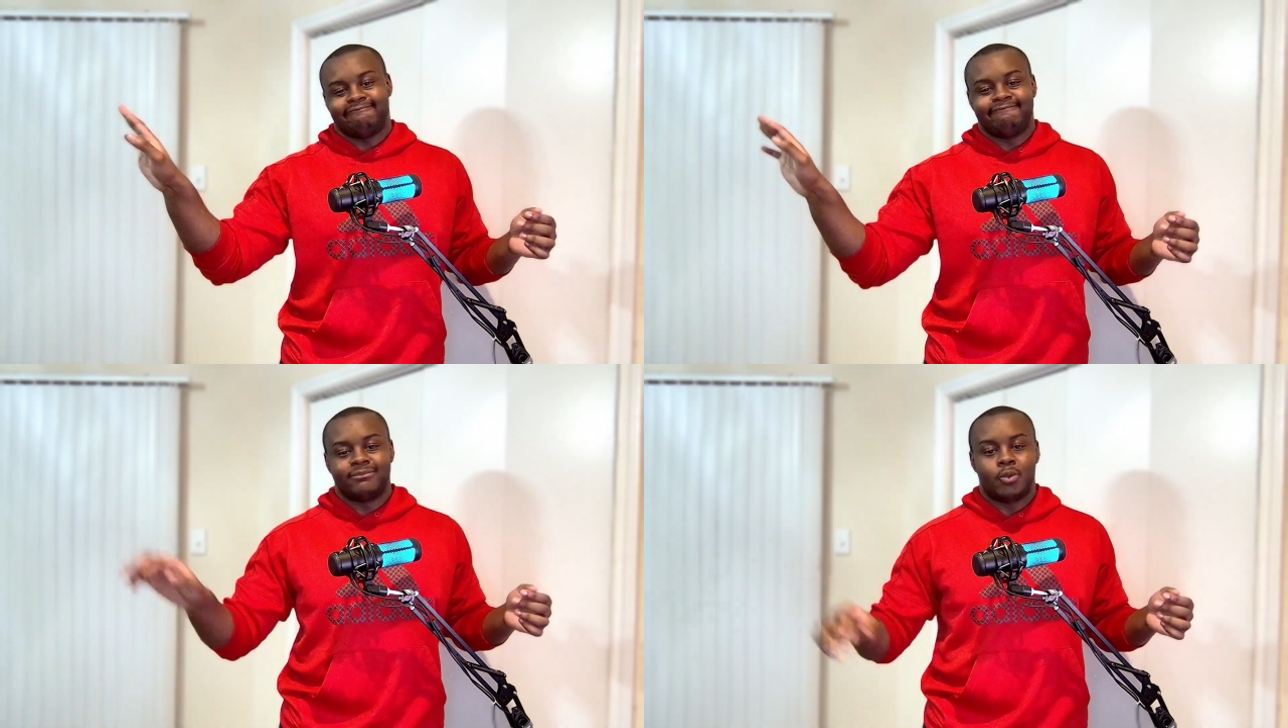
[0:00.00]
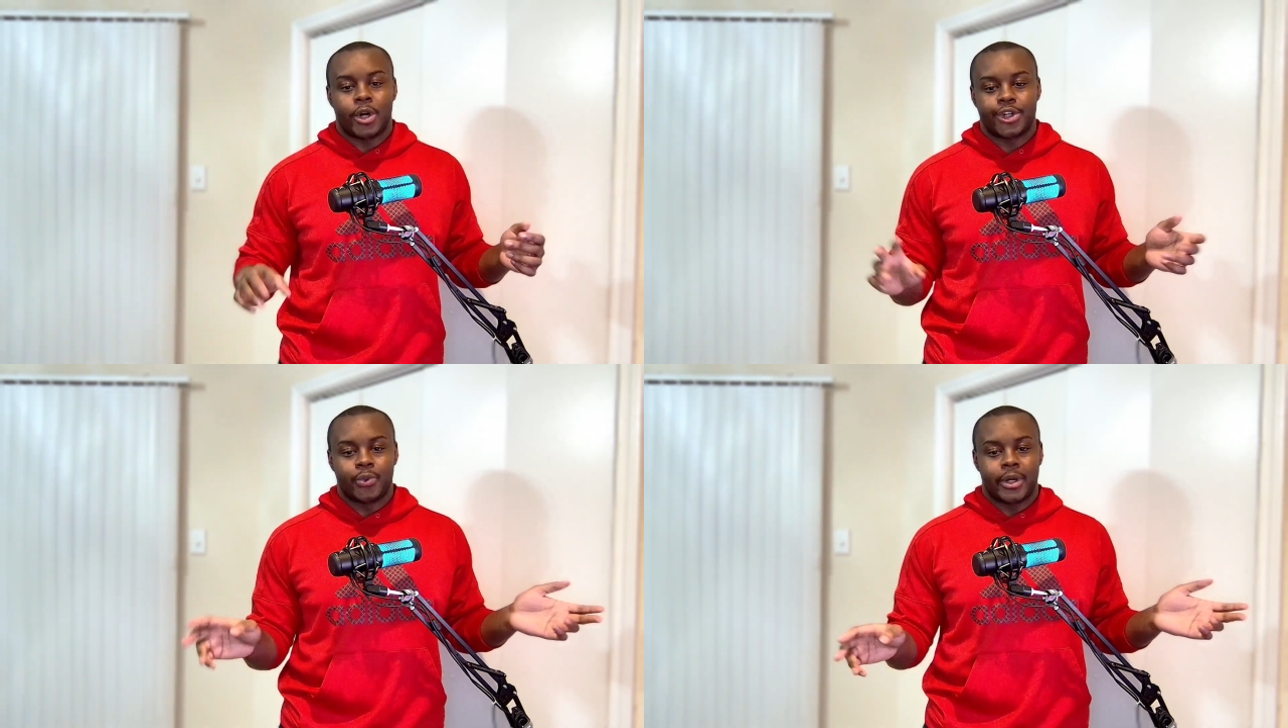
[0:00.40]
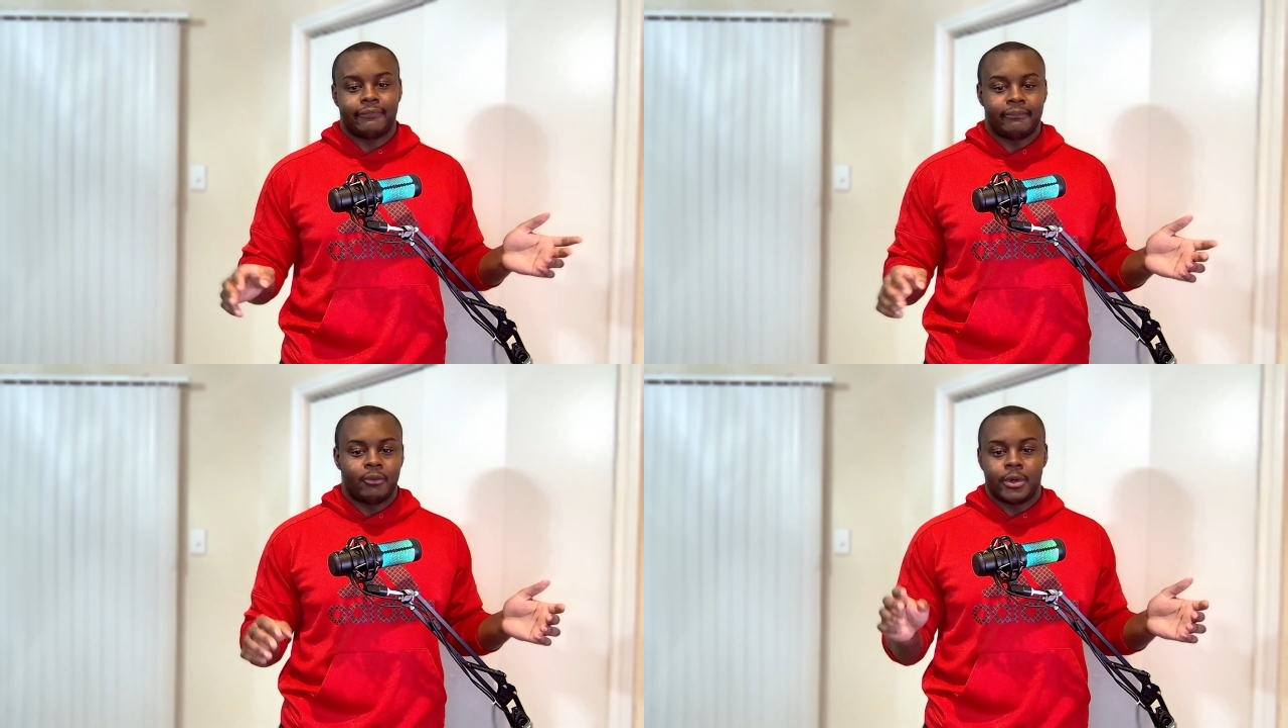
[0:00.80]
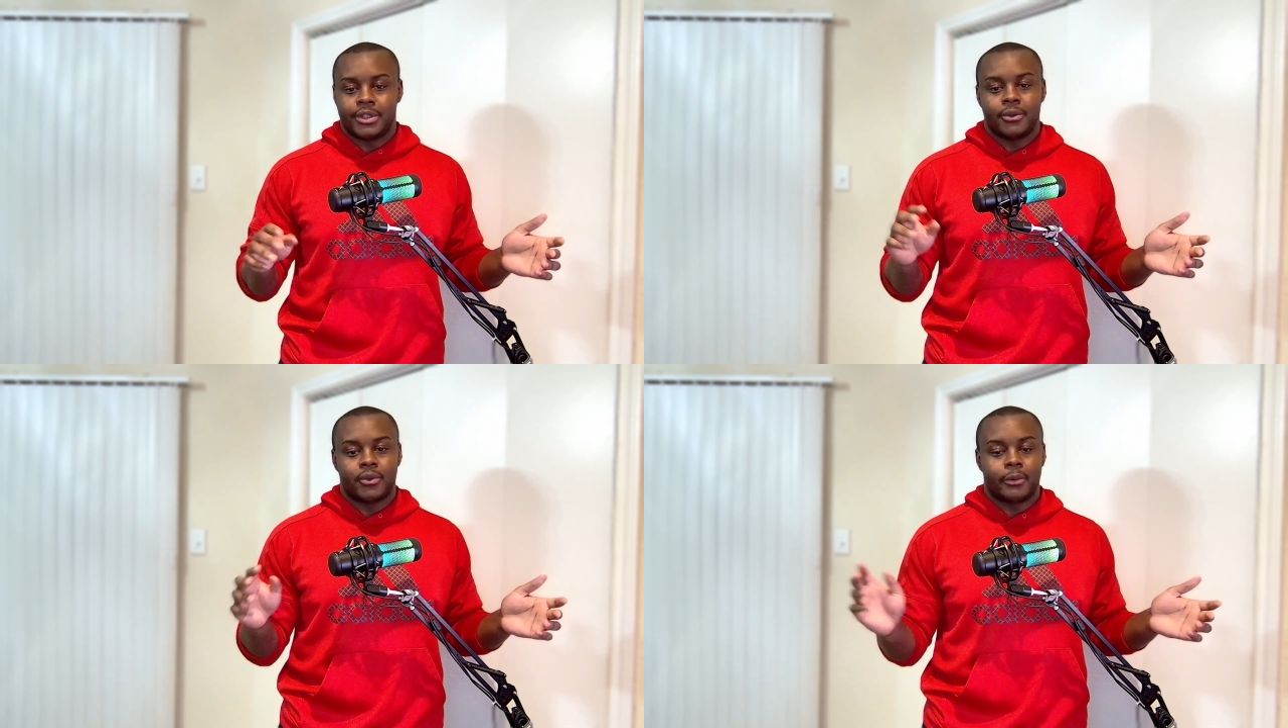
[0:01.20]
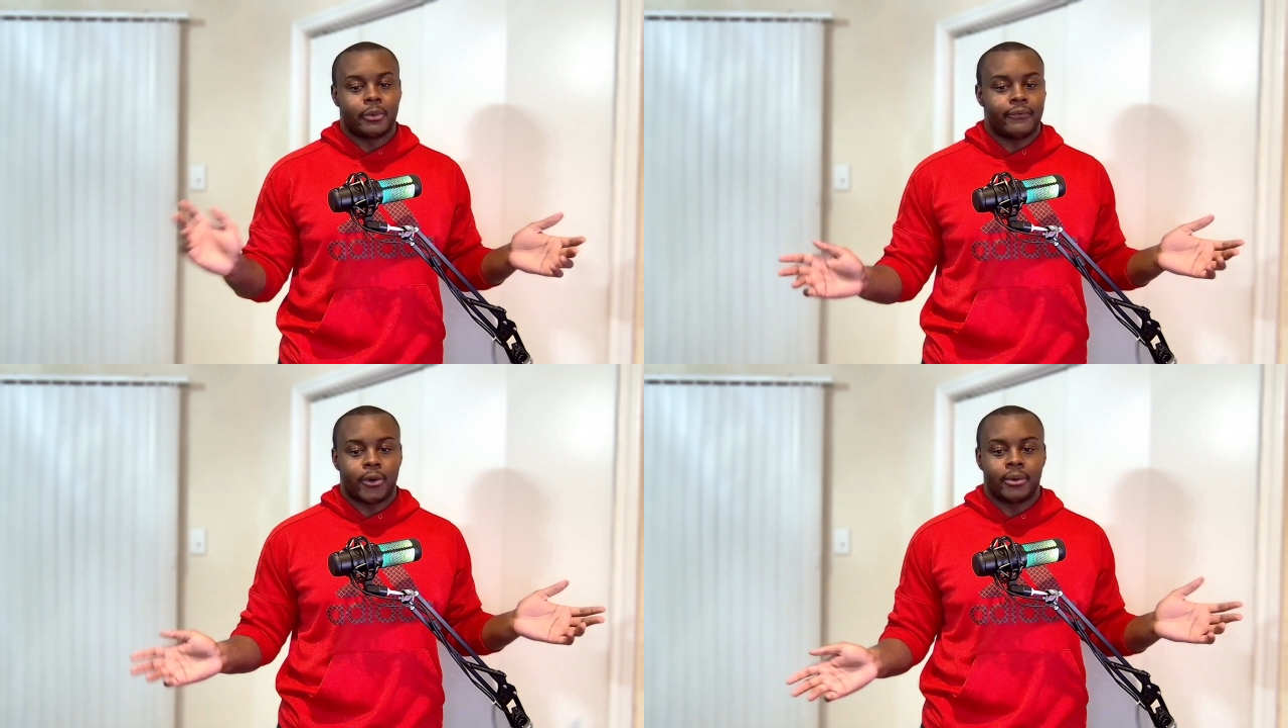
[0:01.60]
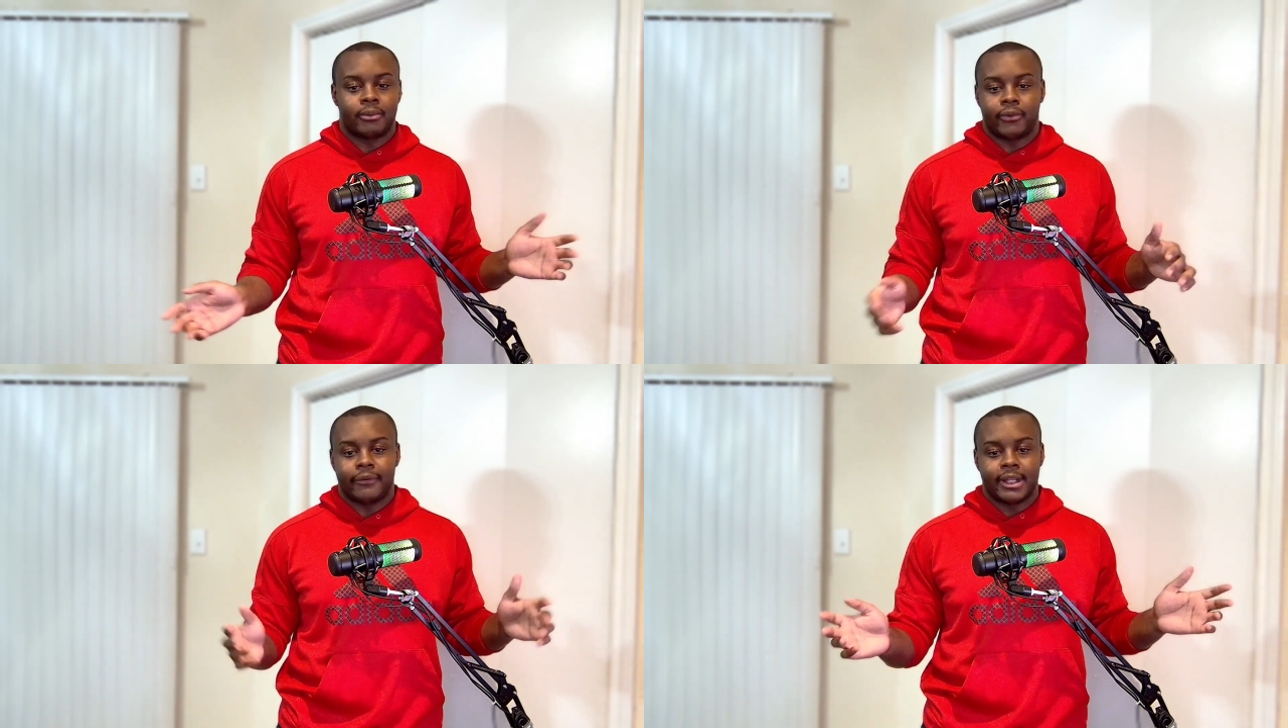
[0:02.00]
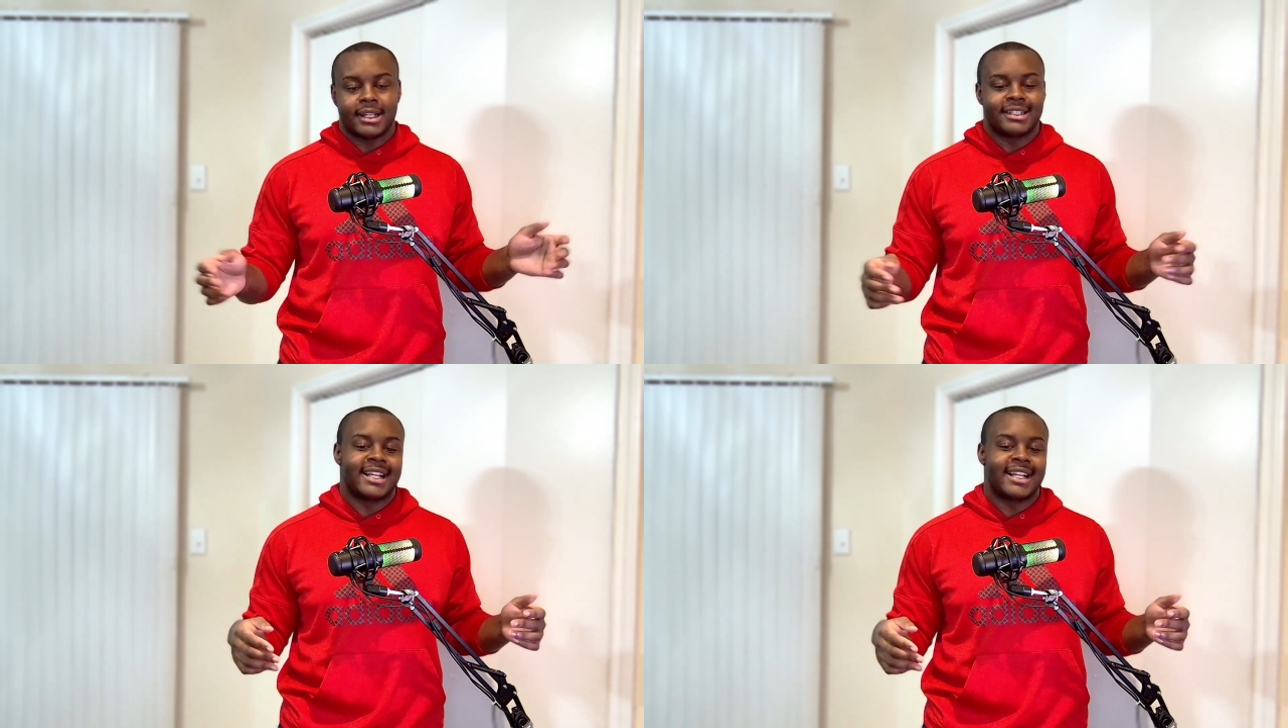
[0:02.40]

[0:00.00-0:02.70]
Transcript: one or two red, one, two, three, four red flags.